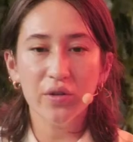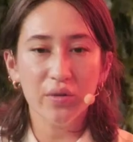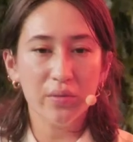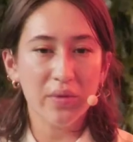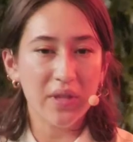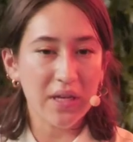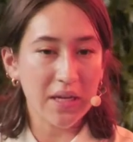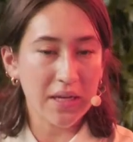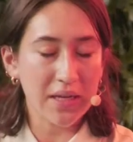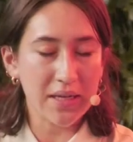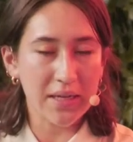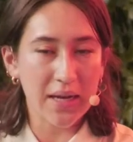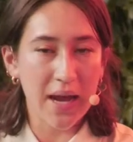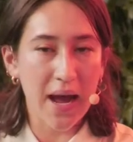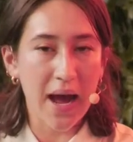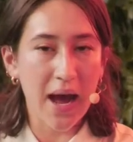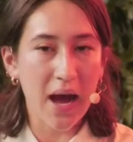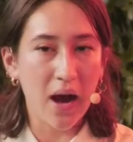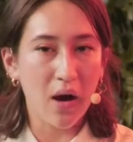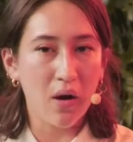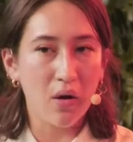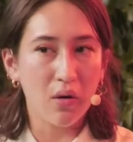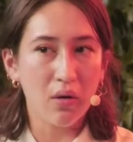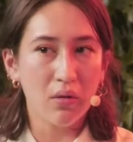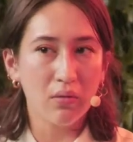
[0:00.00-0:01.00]
you think
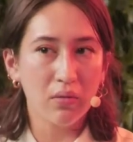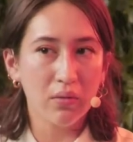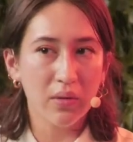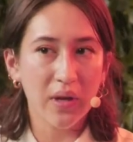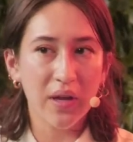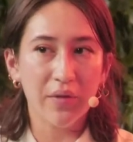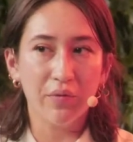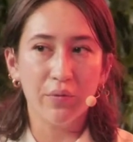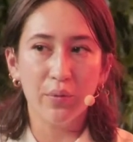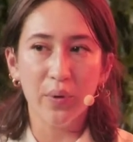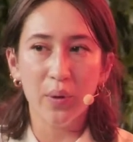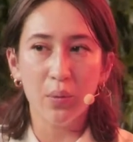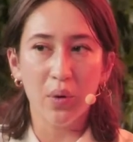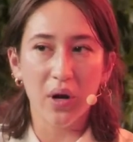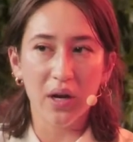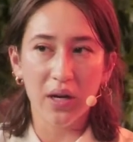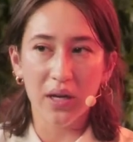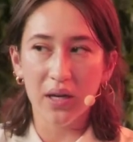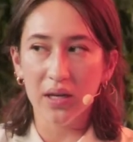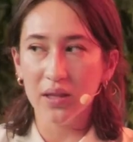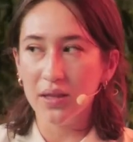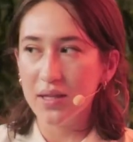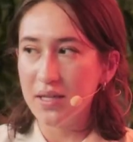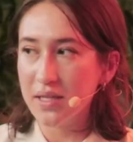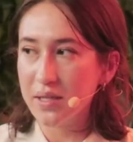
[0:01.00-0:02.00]
now, if we want to
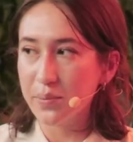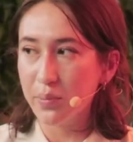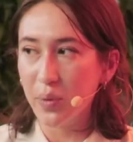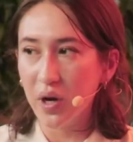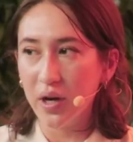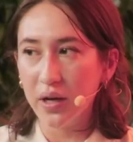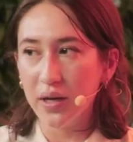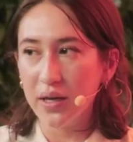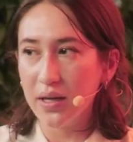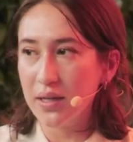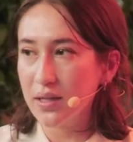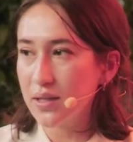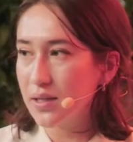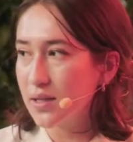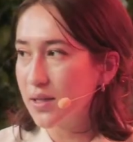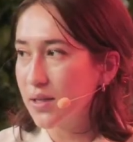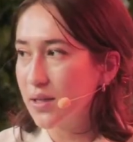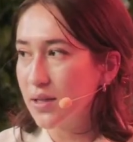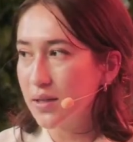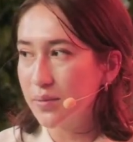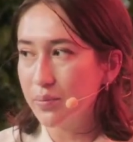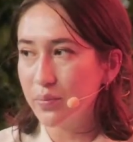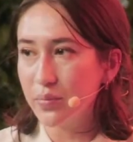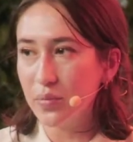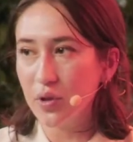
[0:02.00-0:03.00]
get this market
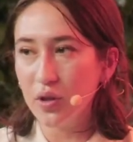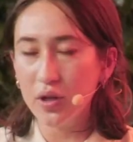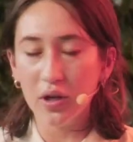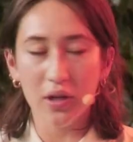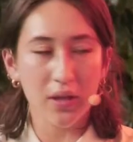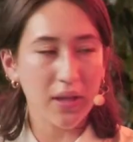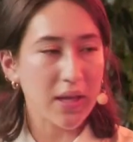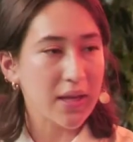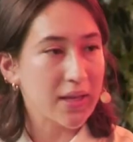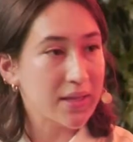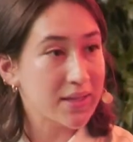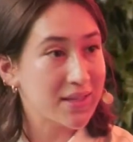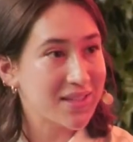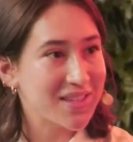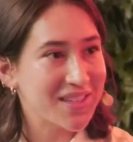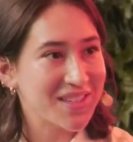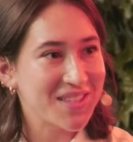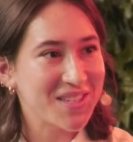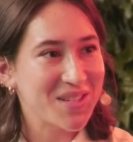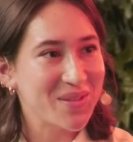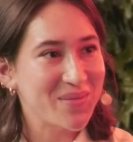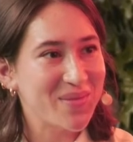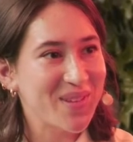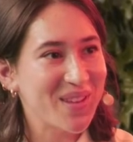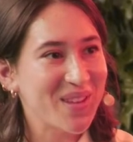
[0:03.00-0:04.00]
to look like a
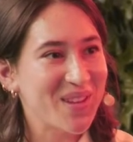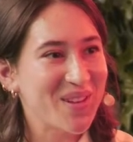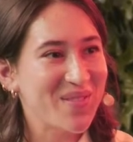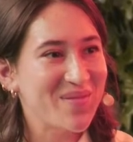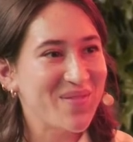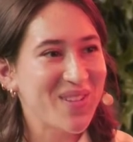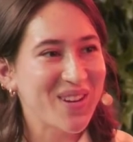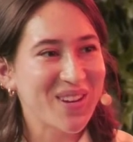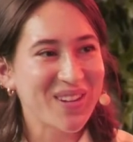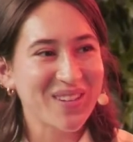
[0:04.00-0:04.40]
$60 billion,